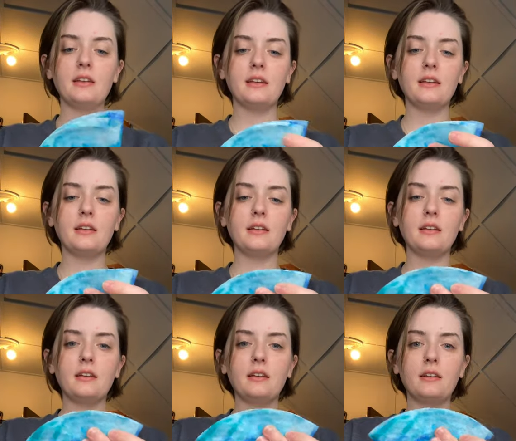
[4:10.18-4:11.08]

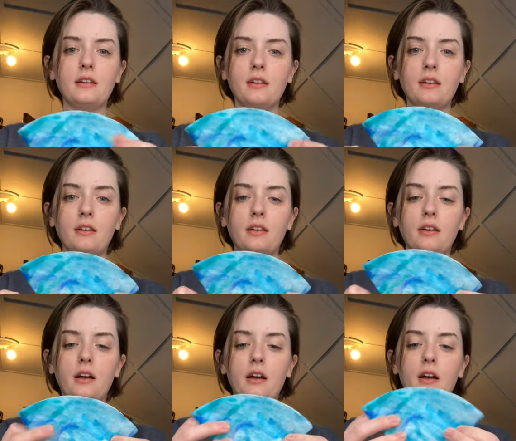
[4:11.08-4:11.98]

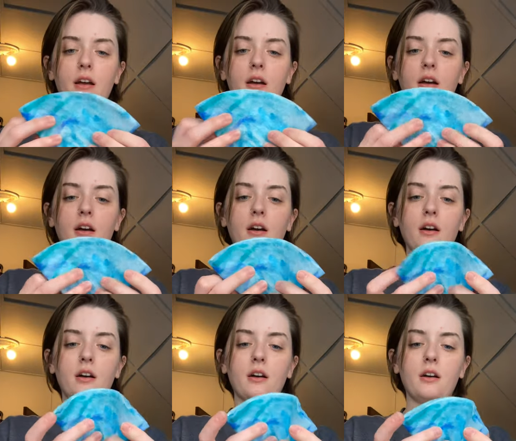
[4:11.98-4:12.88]

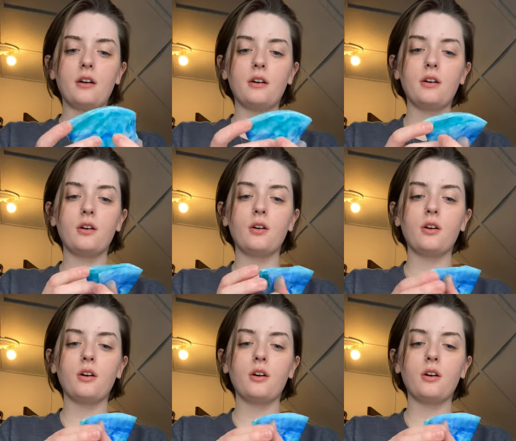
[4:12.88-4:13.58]
Nothing is said.